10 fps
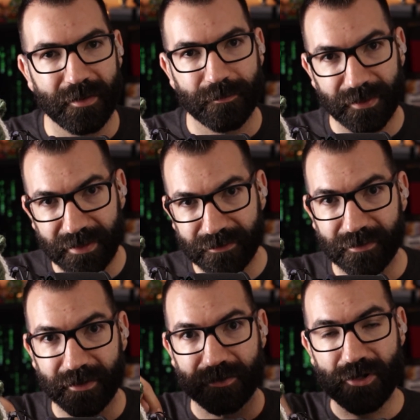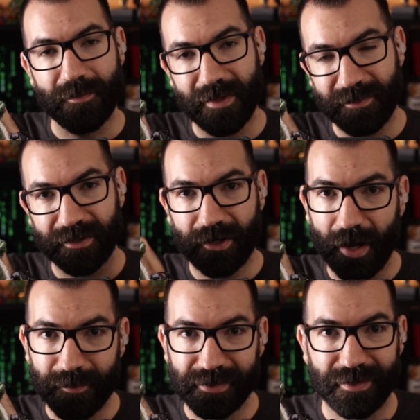please drop them in the
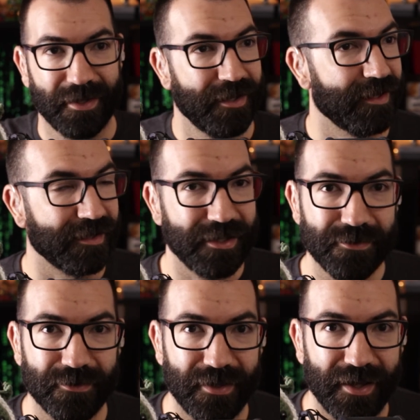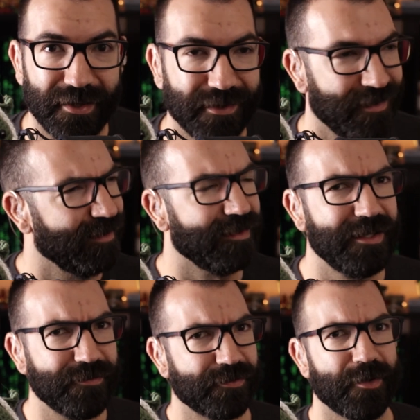comment, leave a like,
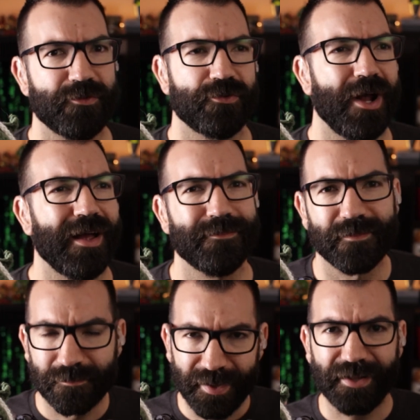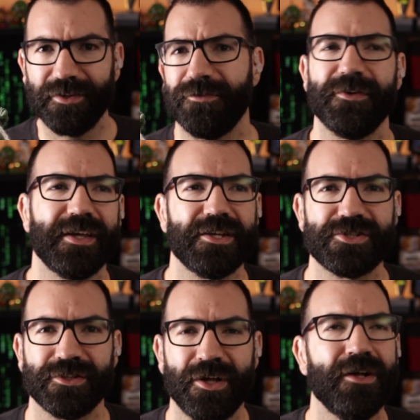leave a subscribe, bell
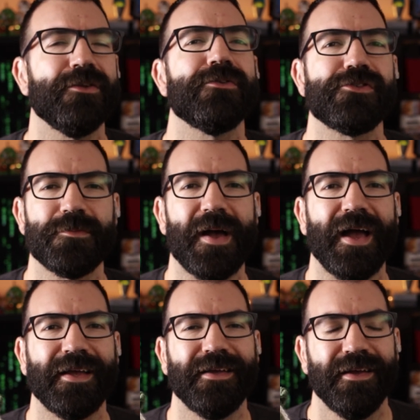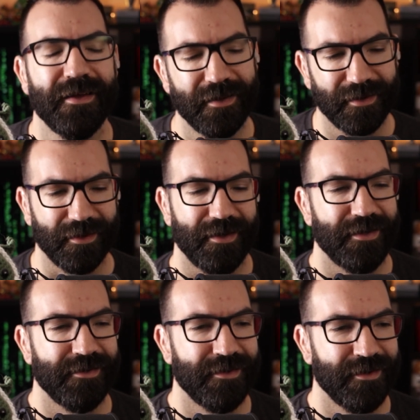notification, all those shebang.
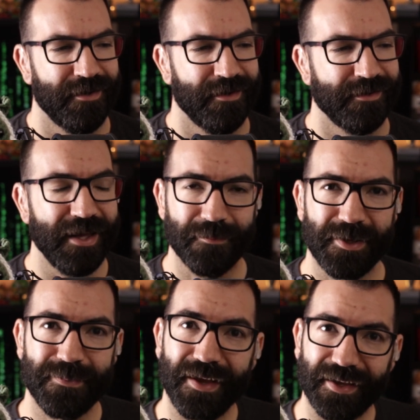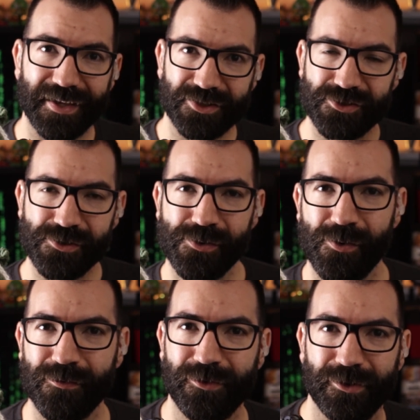And yeah, maybe I catch you
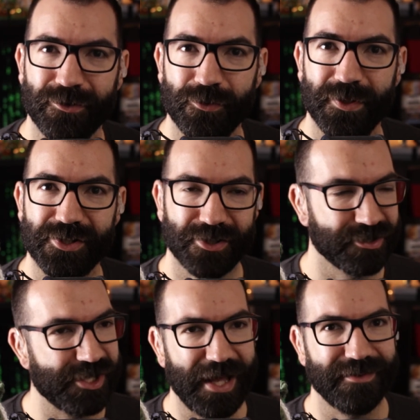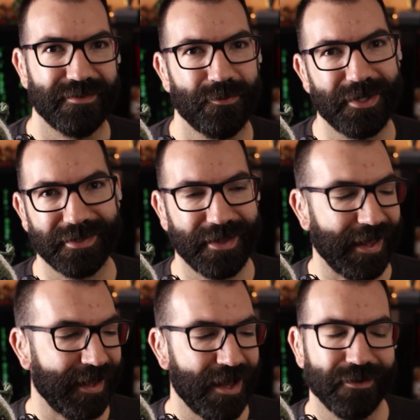over on Twitch on chat. We can
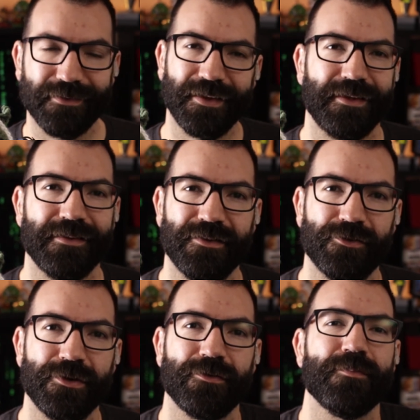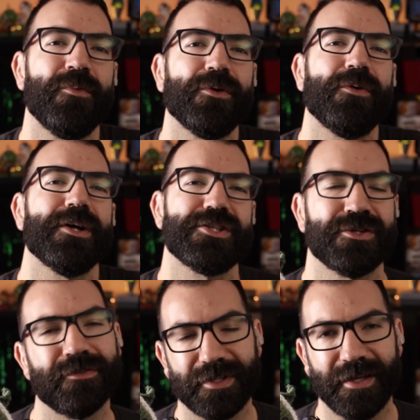hang out and I can answer even more
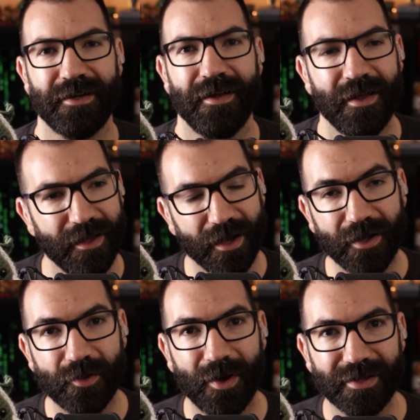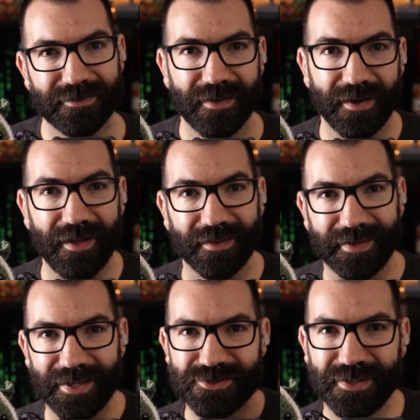questions over there. Otherwise, I'll
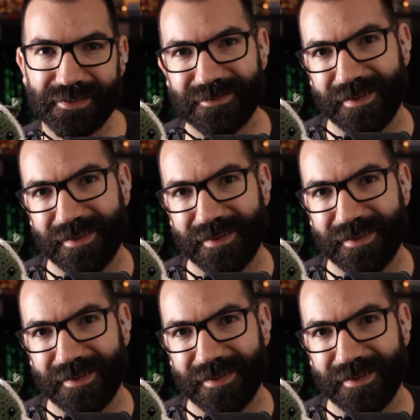catch you next